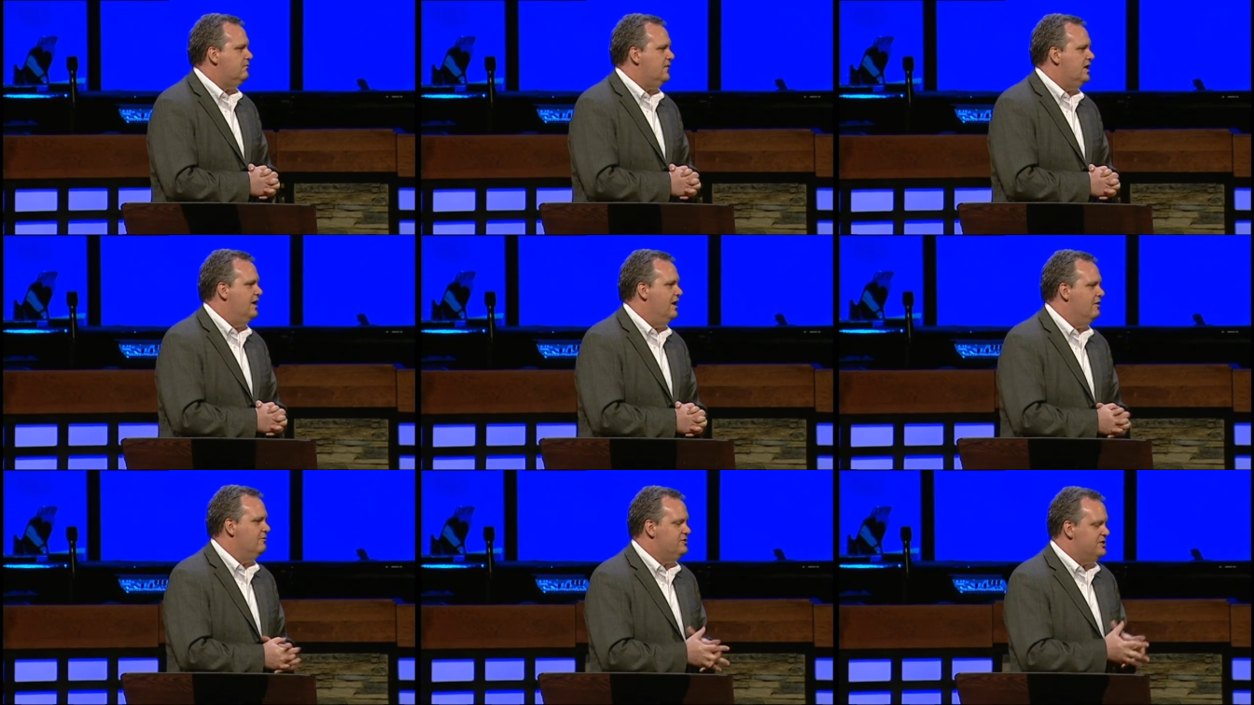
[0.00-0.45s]

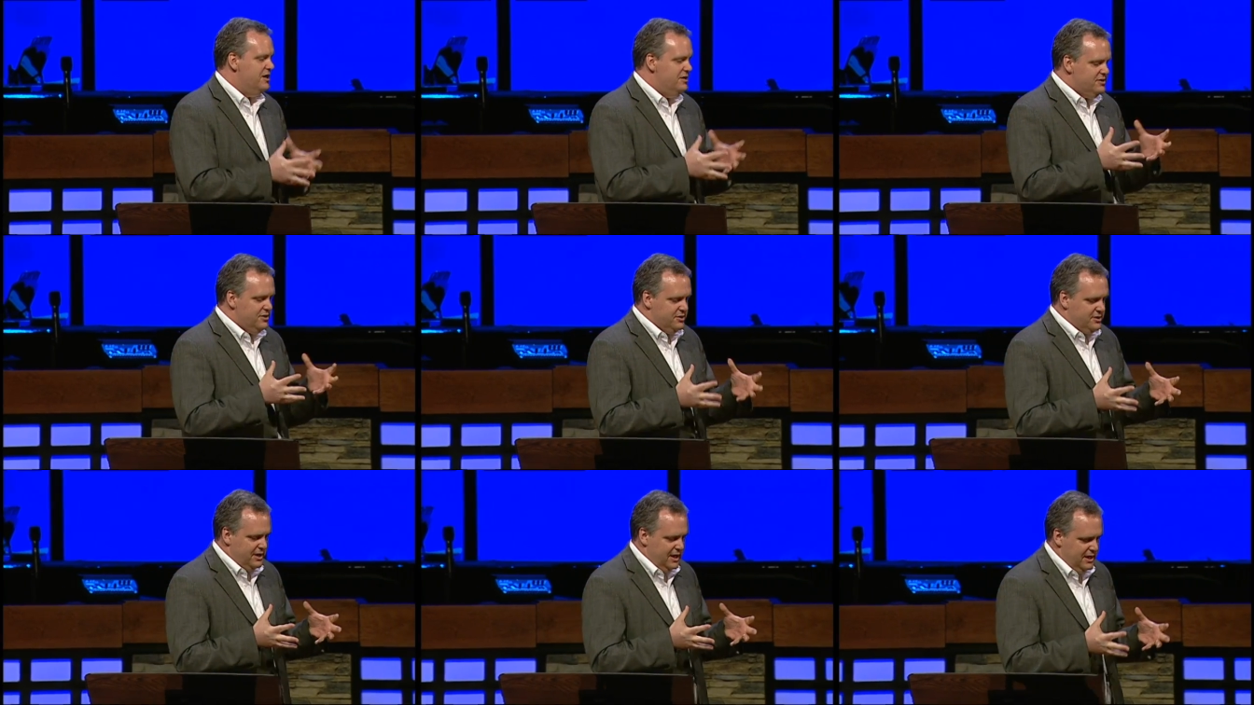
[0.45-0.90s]
You know,
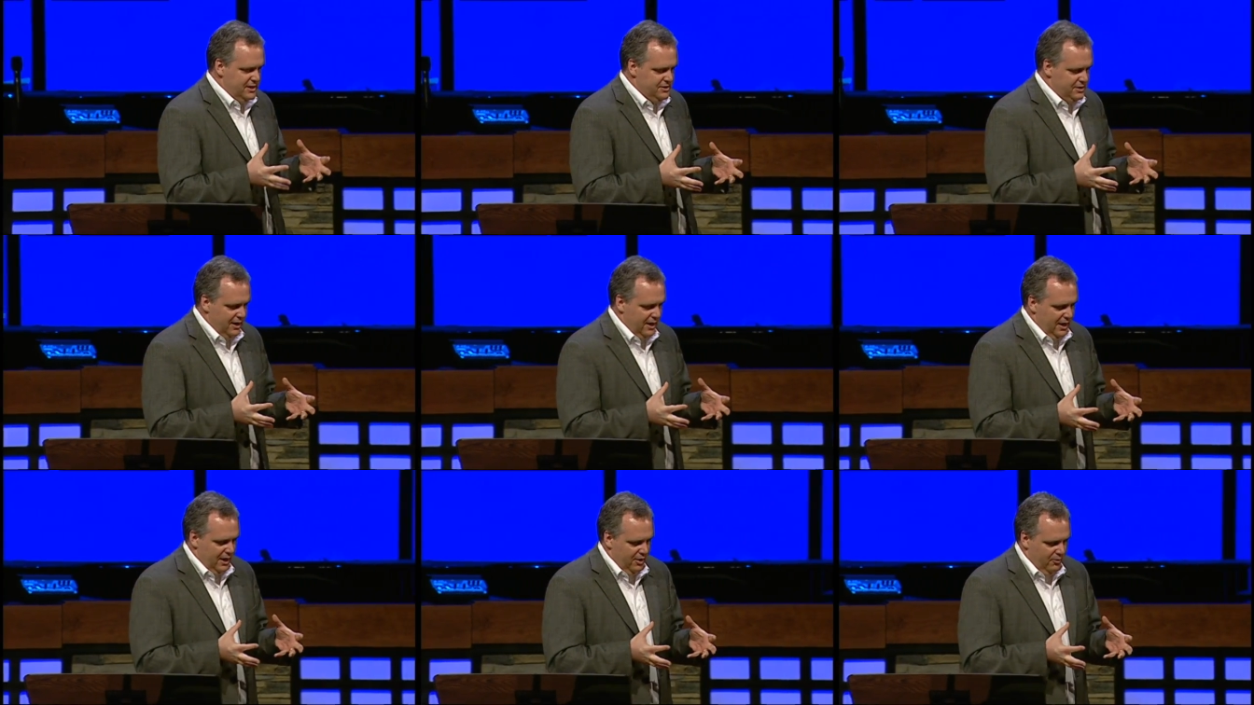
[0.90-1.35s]
Jesus says
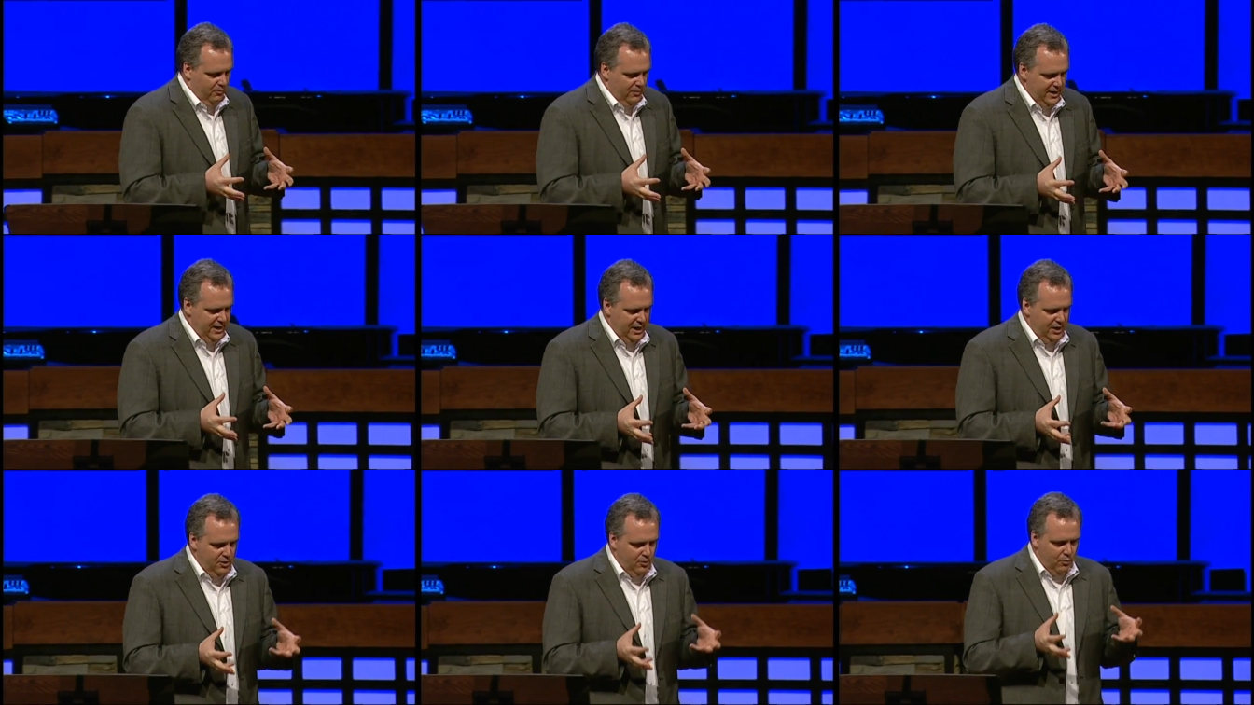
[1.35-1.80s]
we
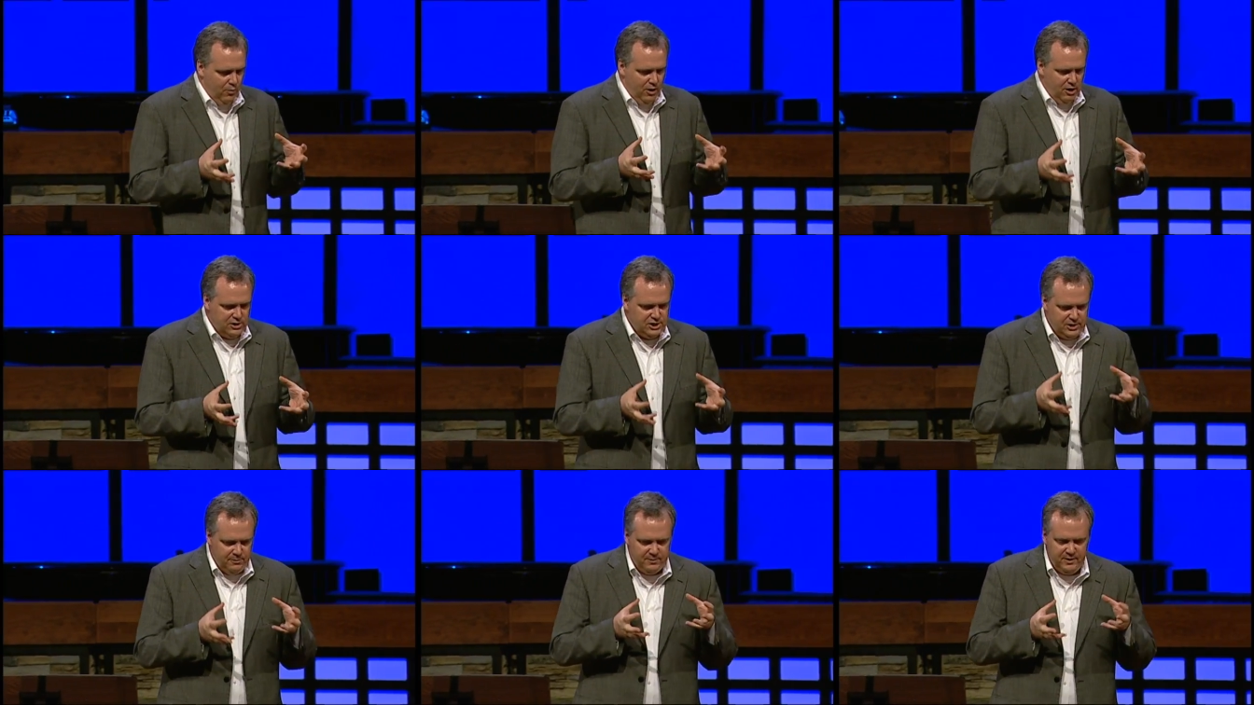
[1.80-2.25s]
need to
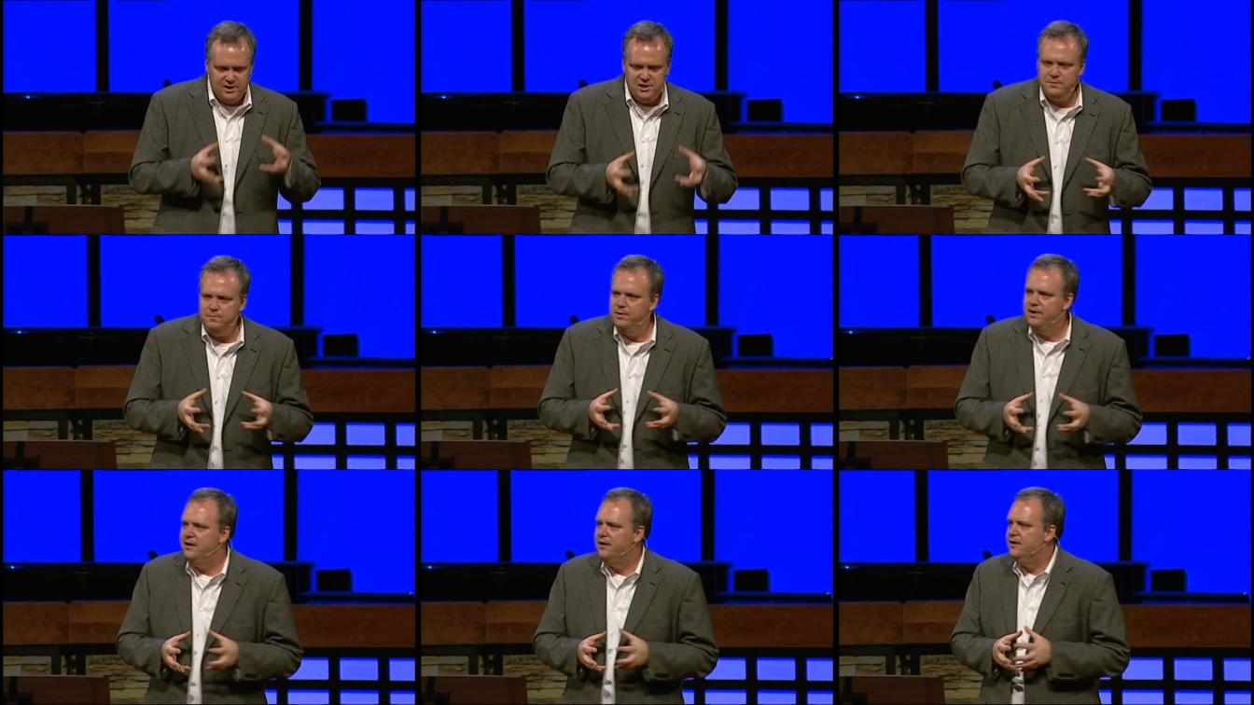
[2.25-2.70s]
worship in
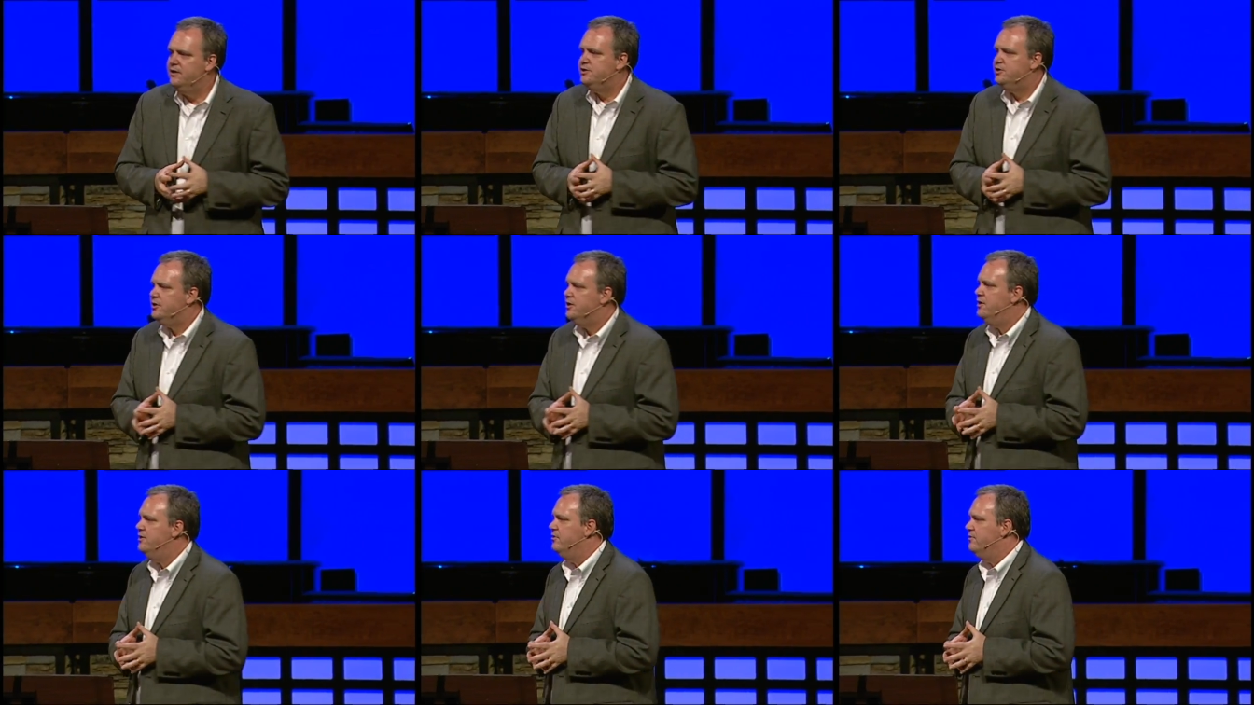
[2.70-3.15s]
spirit and
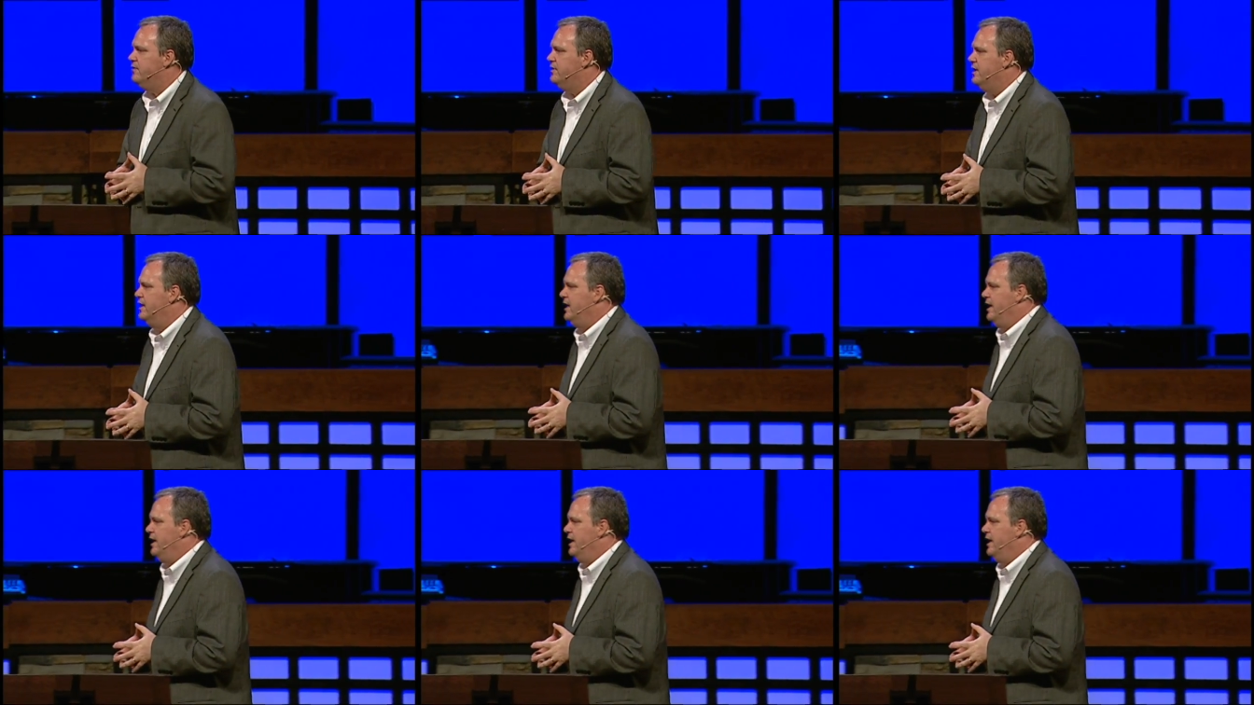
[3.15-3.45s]
truth.